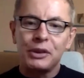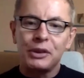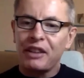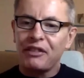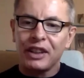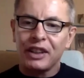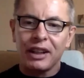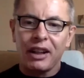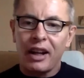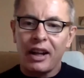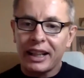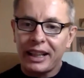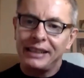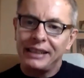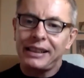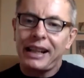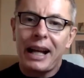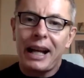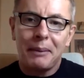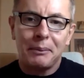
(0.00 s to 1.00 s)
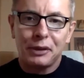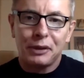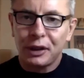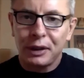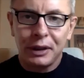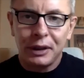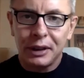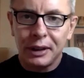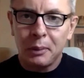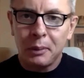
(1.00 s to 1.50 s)
if you like, and it's
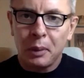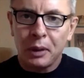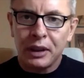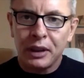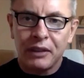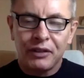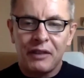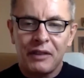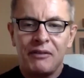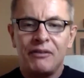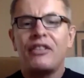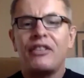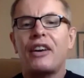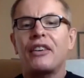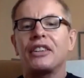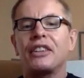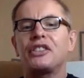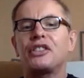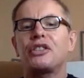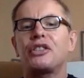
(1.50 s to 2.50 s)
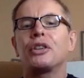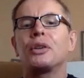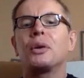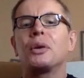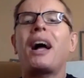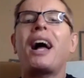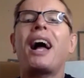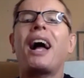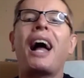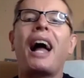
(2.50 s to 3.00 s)
absolutely wonderful and very true.
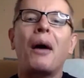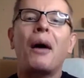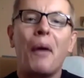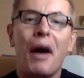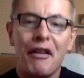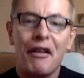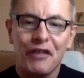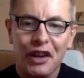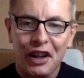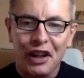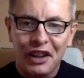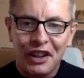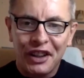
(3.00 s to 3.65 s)
However,